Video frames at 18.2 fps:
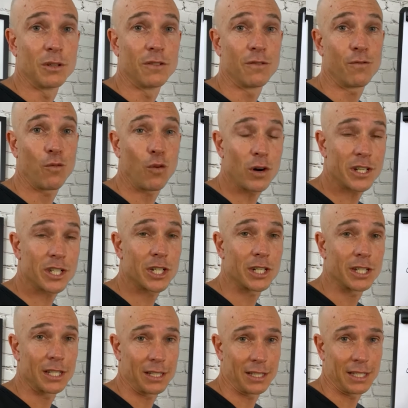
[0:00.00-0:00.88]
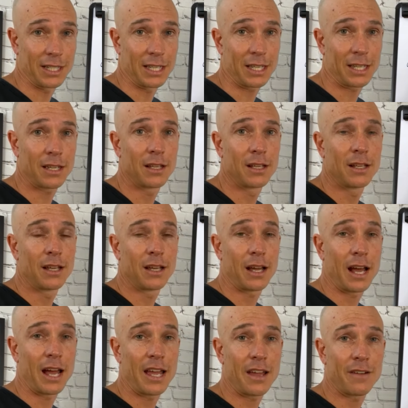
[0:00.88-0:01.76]
And fortunately,
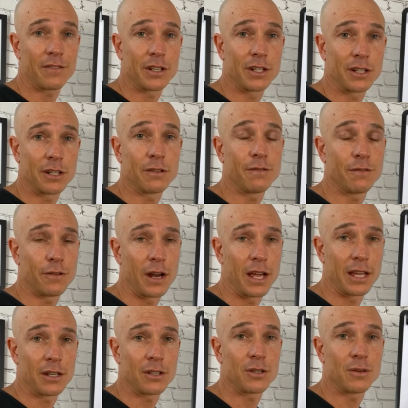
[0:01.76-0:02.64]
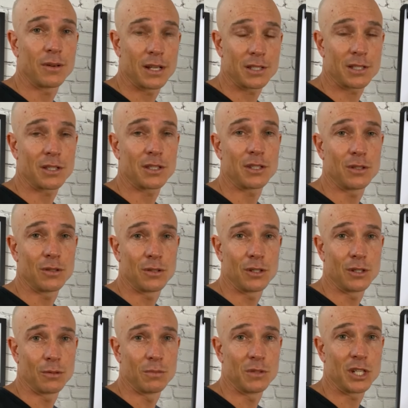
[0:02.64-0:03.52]
I have a good friend who has a
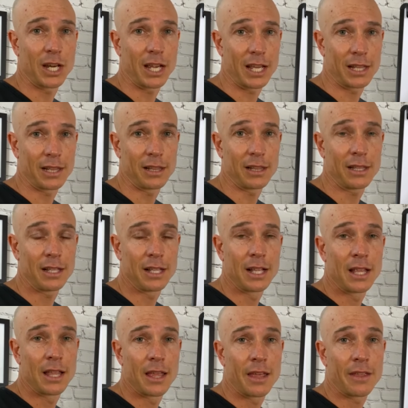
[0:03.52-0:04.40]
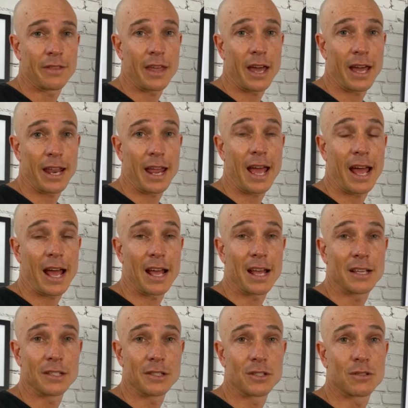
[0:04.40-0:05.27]
YouTube channel that
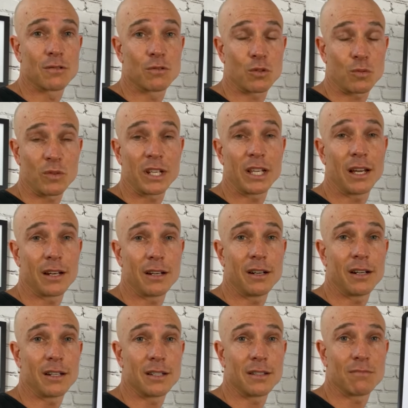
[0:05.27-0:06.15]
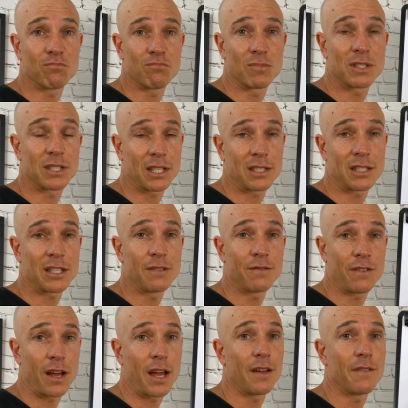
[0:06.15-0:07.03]
has
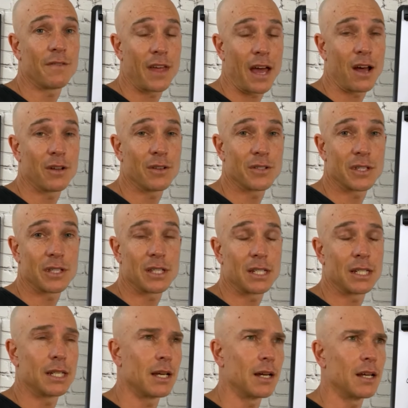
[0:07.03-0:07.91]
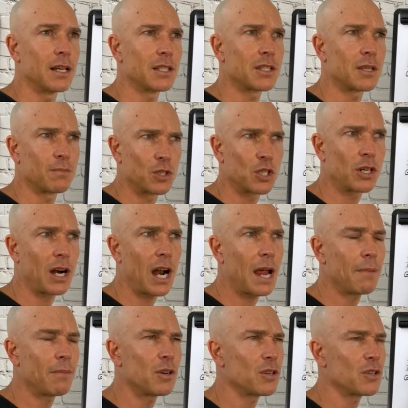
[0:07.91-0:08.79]
365,000
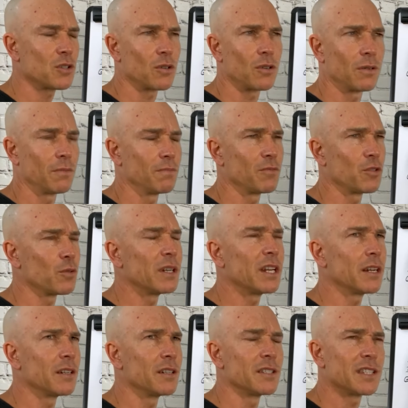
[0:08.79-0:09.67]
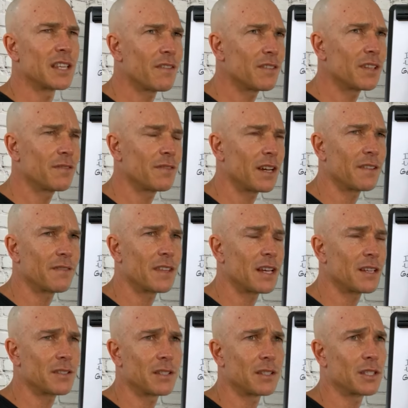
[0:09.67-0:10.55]
subscribers, or
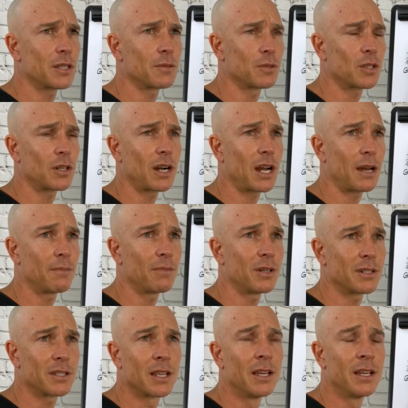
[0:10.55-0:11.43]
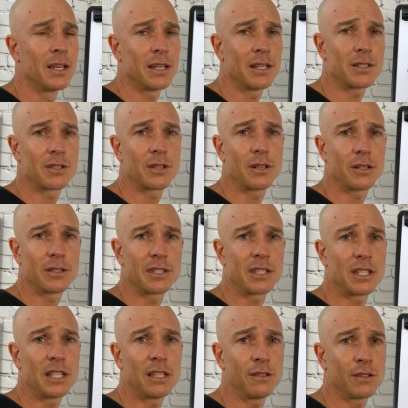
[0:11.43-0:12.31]
375,000 subscribers. It's called
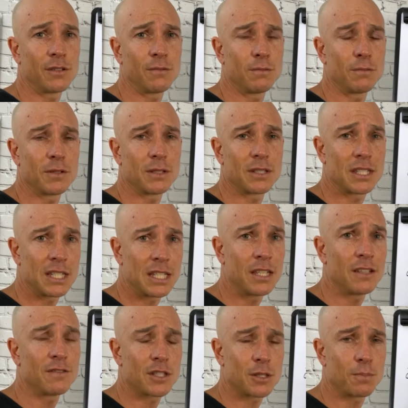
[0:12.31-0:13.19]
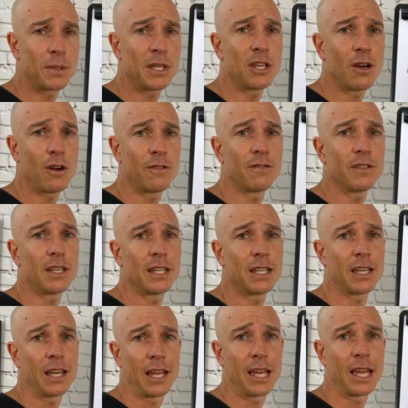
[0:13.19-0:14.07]
Steve's
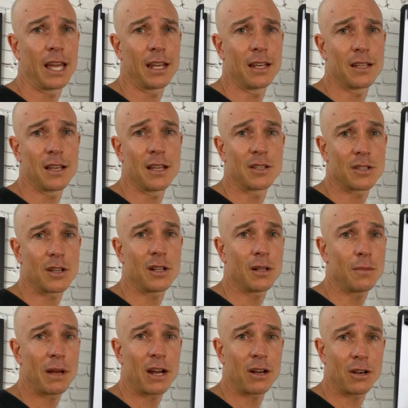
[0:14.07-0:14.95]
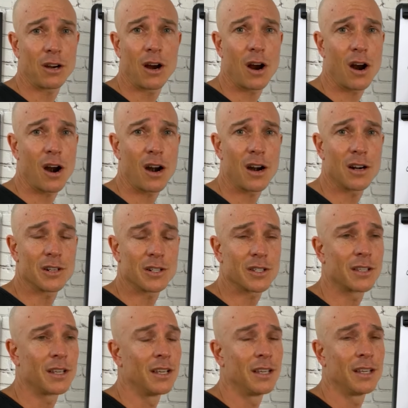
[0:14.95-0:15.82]
POV, and it's all about
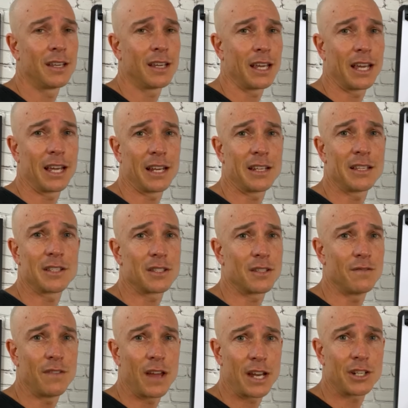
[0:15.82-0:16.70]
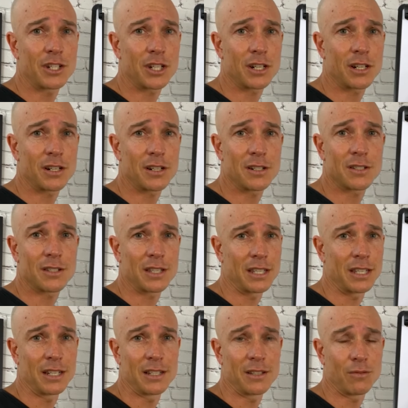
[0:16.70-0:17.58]
cars and his adventures
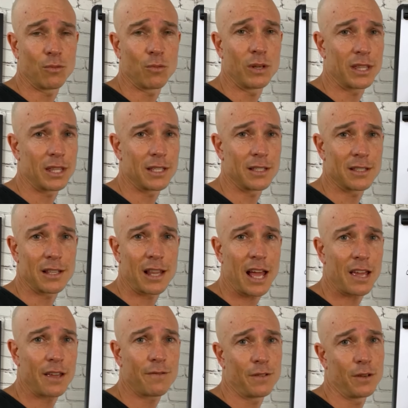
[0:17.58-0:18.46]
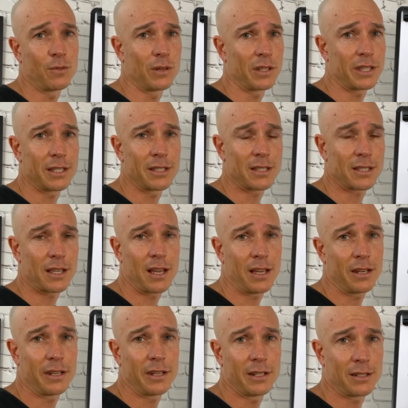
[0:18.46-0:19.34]
with his life and with his
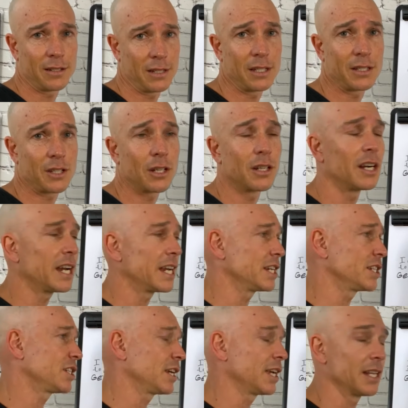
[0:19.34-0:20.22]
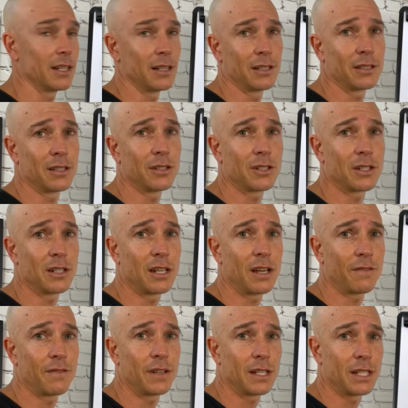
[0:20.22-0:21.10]
son, and it's a great channel. You should
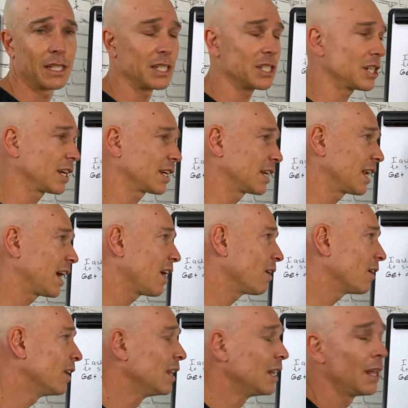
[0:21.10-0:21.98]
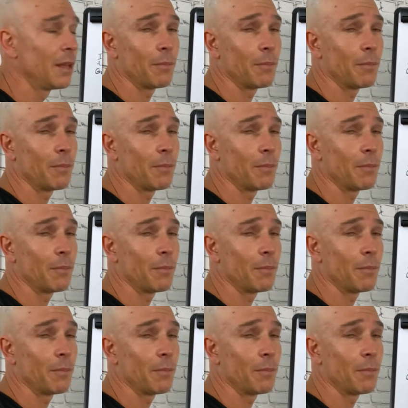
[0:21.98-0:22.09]
definitely check it out.